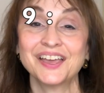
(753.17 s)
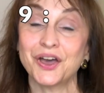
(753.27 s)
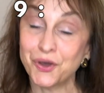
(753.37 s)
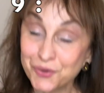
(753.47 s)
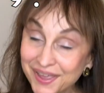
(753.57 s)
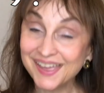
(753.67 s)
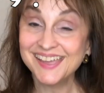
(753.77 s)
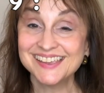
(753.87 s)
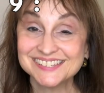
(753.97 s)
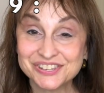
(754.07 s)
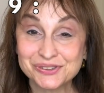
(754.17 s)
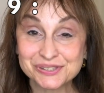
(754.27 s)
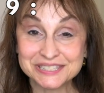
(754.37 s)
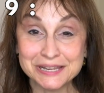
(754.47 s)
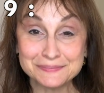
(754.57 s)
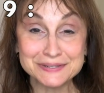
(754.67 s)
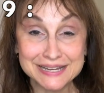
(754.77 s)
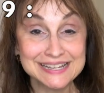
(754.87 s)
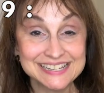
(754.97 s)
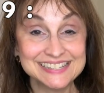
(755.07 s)
Okay, so step
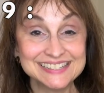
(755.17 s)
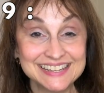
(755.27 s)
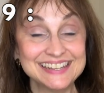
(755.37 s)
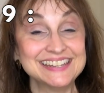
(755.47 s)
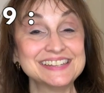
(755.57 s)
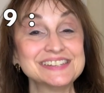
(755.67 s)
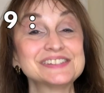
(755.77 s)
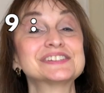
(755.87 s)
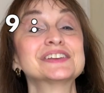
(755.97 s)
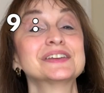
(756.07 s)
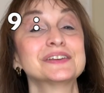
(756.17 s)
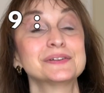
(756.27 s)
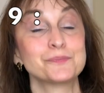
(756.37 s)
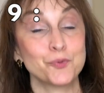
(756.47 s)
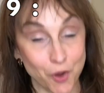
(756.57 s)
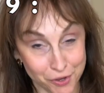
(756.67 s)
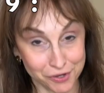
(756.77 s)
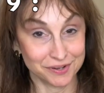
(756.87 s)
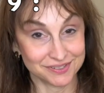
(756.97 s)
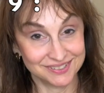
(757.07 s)
9 is
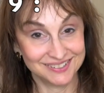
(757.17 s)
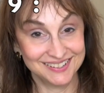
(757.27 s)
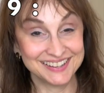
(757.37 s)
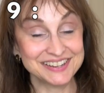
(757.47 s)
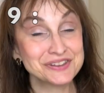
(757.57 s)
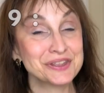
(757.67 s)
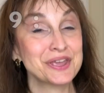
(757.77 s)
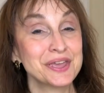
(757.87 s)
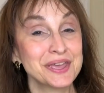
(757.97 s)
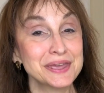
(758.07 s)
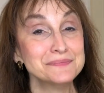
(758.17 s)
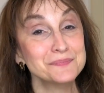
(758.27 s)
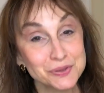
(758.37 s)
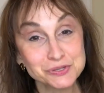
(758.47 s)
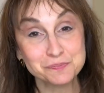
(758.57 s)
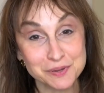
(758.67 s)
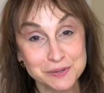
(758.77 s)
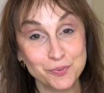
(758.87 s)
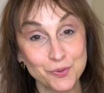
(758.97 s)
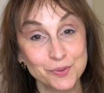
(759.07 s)
product. And most
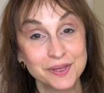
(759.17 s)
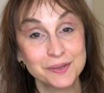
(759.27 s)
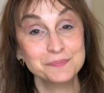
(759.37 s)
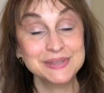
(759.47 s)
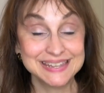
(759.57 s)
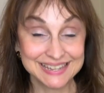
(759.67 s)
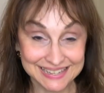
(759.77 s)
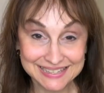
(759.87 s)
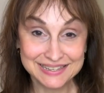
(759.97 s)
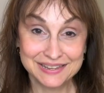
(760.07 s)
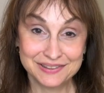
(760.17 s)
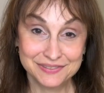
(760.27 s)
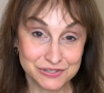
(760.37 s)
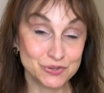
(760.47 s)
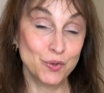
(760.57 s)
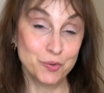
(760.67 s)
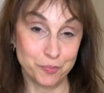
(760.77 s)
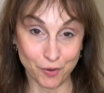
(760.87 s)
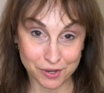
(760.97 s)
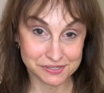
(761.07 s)
people begin this whole
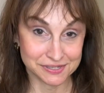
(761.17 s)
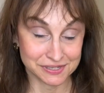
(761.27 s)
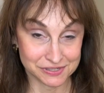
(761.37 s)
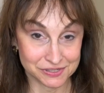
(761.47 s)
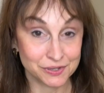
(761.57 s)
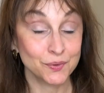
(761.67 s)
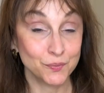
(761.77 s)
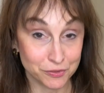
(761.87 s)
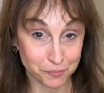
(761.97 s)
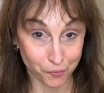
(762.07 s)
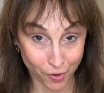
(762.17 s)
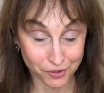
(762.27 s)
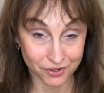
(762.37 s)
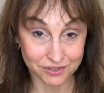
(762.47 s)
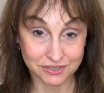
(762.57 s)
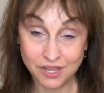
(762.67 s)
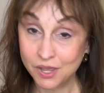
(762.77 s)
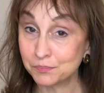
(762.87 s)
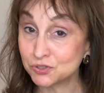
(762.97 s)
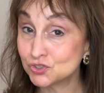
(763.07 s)
process with product,
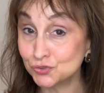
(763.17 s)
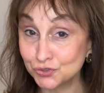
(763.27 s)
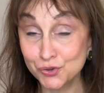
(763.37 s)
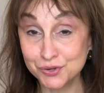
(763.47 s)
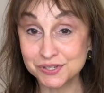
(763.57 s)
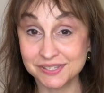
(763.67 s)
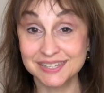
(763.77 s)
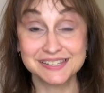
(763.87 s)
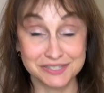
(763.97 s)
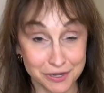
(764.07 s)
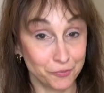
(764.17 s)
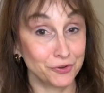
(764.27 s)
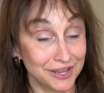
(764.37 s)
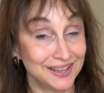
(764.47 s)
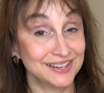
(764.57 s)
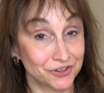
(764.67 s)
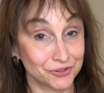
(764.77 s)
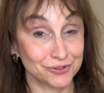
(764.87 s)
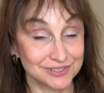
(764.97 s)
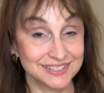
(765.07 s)
but you'll notice it's number 9 on our
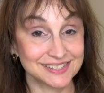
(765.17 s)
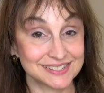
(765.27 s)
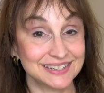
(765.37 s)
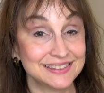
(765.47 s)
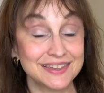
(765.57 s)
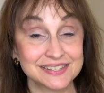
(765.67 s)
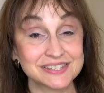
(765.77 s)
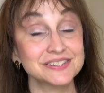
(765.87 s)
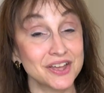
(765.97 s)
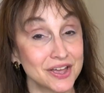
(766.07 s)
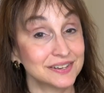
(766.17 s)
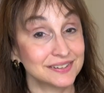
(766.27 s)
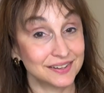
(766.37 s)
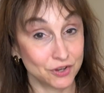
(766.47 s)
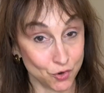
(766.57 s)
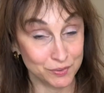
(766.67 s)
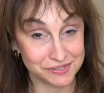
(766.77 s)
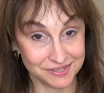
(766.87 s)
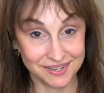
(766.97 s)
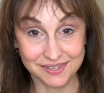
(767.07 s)
list, and that's not a
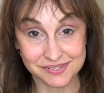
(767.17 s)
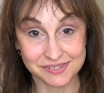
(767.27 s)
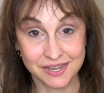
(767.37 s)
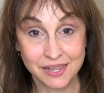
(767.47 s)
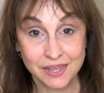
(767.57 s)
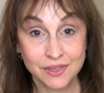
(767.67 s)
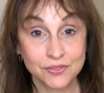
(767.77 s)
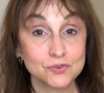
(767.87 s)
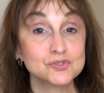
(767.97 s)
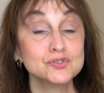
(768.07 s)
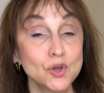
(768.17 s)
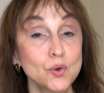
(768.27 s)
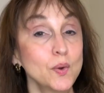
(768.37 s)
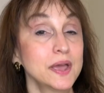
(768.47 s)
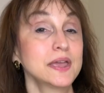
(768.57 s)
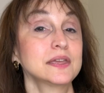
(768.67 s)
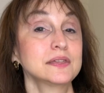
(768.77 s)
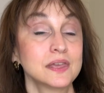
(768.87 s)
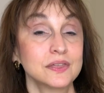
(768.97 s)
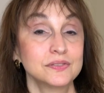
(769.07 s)
coincidence. There's no way
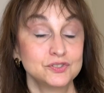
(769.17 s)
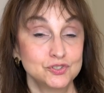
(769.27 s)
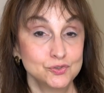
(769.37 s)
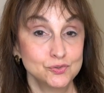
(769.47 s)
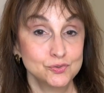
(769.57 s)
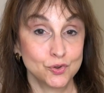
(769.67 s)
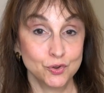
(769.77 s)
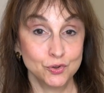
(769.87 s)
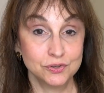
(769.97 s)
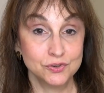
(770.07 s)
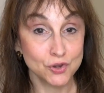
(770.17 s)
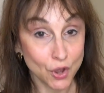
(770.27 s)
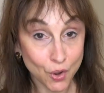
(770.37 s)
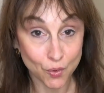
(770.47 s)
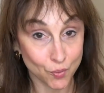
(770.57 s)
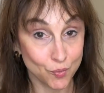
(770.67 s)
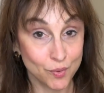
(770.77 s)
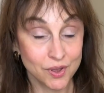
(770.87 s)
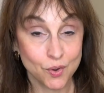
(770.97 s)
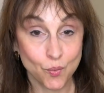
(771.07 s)
that you could know
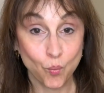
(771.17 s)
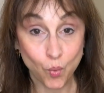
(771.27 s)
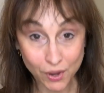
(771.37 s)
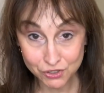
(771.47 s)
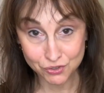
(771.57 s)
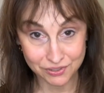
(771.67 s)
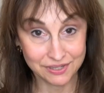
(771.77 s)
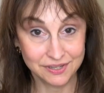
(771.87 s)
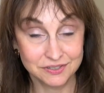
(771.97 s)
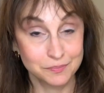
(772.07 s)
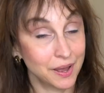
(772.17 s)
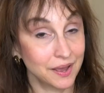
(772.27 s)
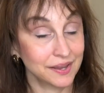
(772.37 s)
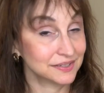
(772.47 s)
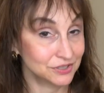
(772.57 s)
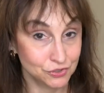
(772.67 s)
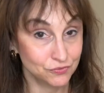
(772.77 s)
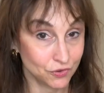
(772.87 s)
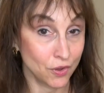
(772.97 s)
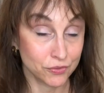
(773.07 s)
what you needed to buy until you've
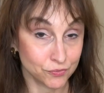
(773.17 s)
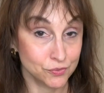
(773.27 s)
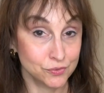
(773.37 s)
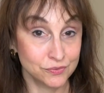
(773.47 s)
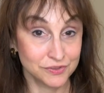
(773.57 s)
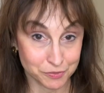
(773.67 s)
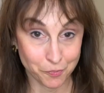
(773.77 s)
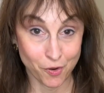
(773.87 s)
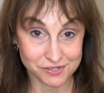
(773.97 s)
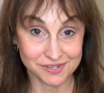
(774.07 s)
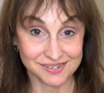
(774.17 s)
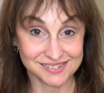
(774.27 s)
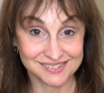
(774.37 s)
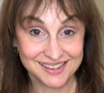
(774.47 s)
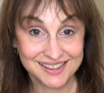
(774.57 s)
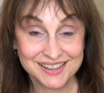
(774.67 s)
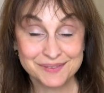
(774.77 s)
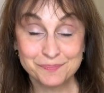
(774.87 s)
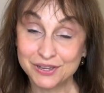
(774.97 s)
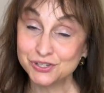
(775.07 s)
gone through this process,
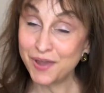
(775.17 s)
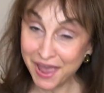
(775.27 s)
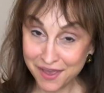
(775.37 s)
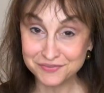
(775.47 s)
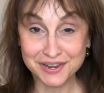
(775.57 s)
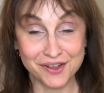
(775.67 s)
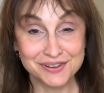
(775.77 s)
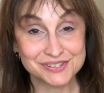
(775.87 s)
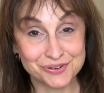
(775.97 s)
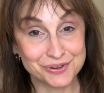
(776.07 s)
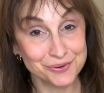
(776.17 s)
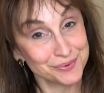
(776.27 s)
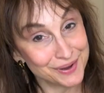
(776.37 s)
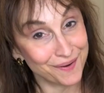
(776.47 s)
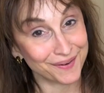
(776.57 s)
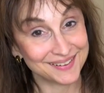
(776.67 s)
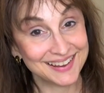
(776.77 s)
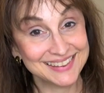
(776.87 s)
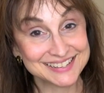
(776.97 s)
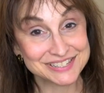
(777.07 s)
but you have now, and so here we are, and
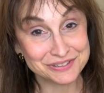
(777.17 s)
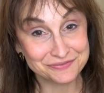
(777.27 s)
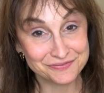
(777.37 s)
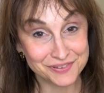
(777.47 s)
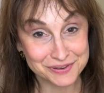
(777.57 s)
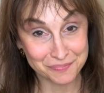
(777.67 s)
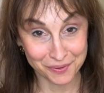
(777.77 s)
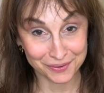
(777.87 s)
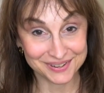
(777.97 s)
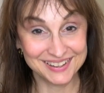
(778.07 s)
it's the fun part.